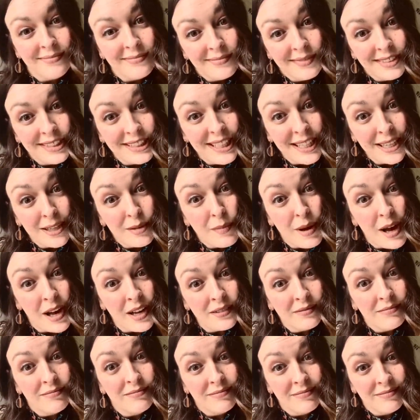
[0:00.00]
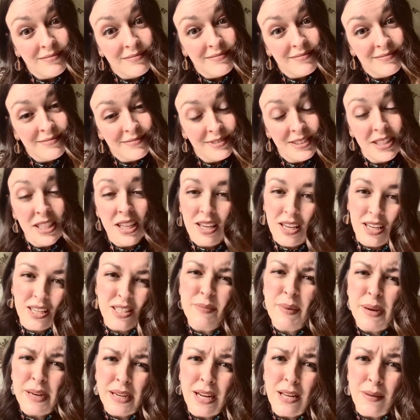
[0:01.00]
sigma, seeing as
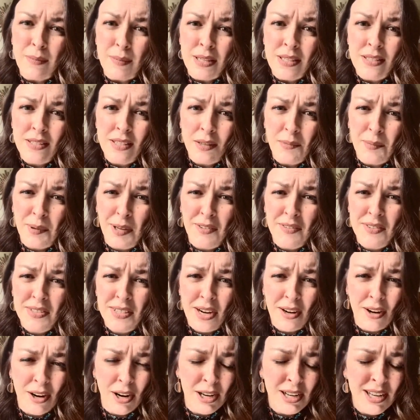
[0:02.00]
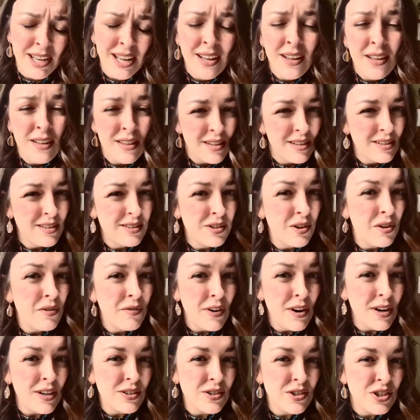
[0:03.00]
my name is Sigma of Sarah. This so
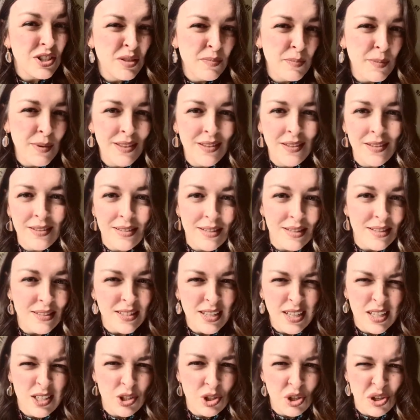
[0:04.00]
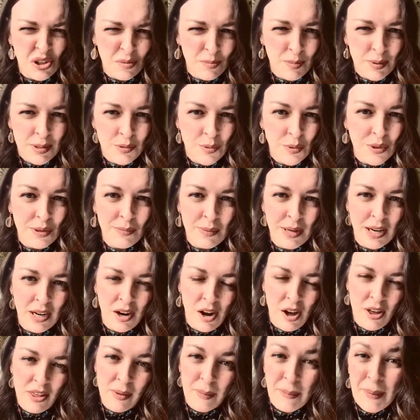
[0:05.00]
far has just been this inside joke between me and
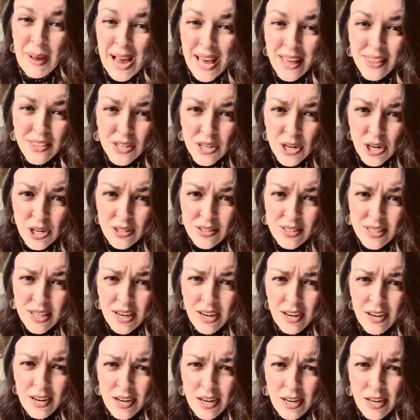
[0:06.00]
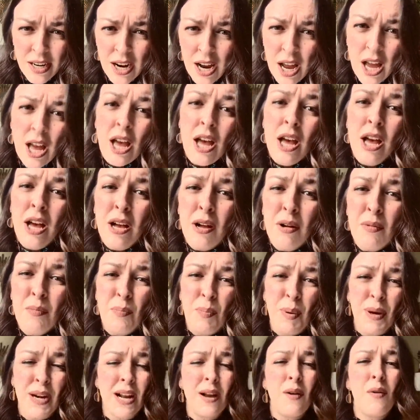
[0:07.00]
all the math nerds here,
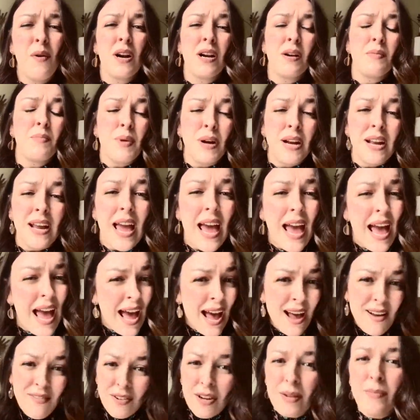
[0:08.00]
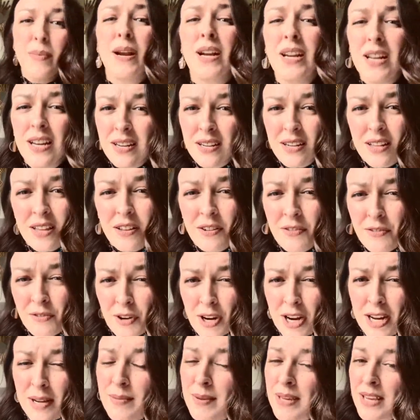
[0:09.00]
but I want to bring everybody into the
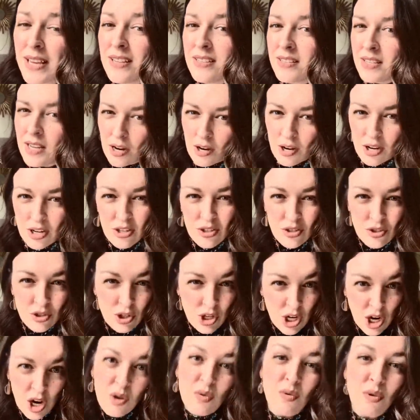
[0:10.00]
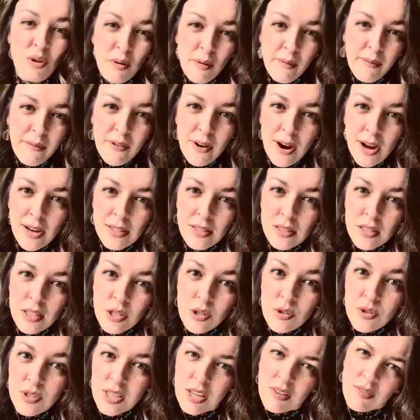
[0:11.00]
fray because there is no room for
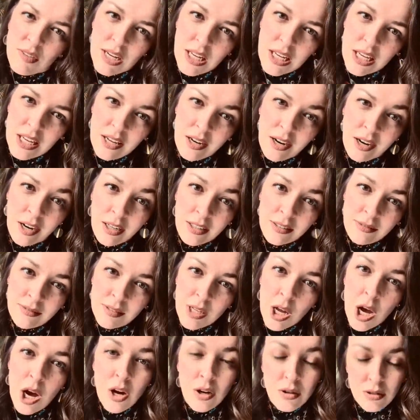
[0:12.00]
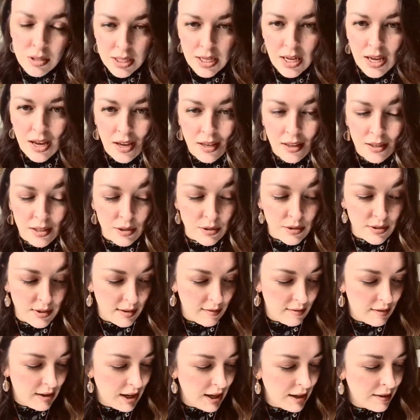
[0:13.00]
exclusivity here, only
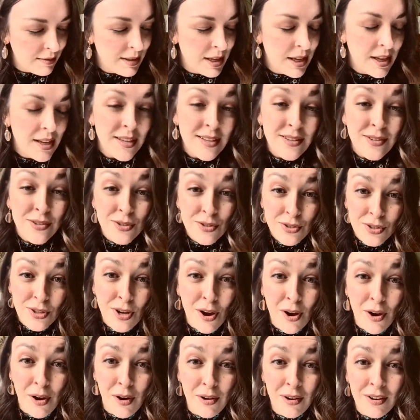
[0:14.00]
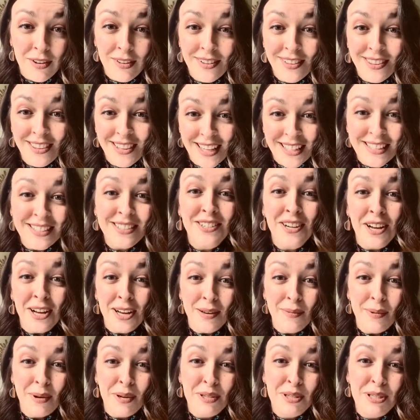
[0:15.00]
inclusivity. So let's talk
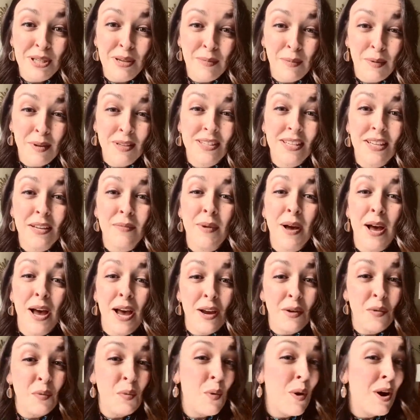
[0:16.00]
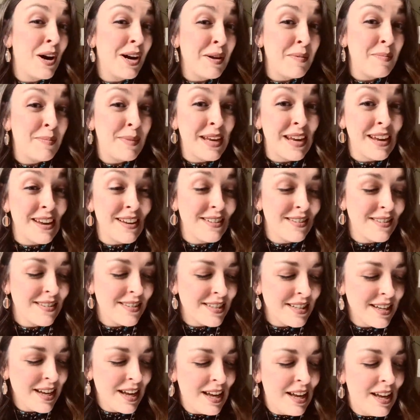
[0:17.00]
about sigma and what it
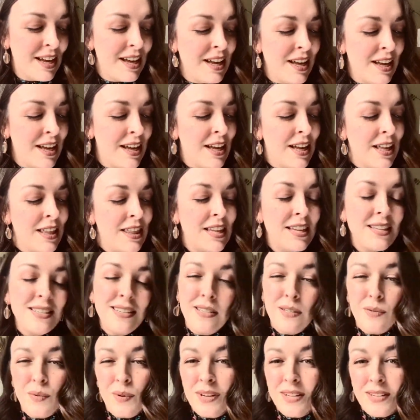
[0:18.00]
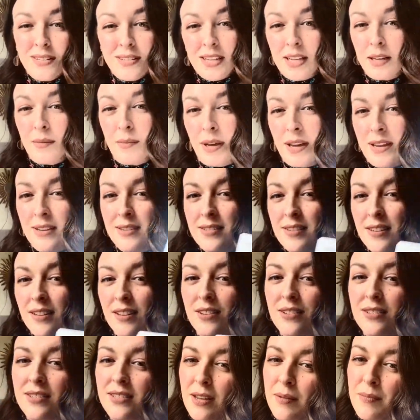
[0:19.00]
means. This is what a sigma is. It
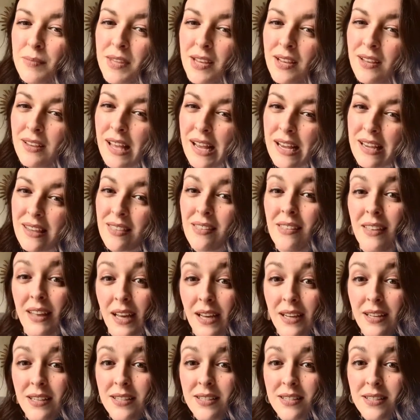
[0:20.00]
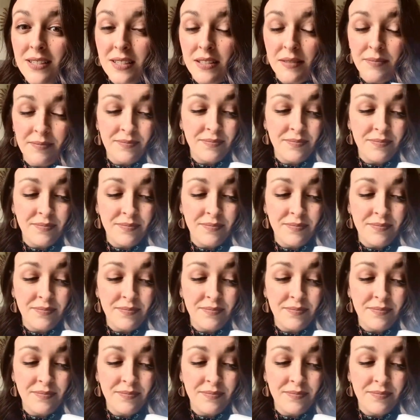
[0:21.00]
looks something like this.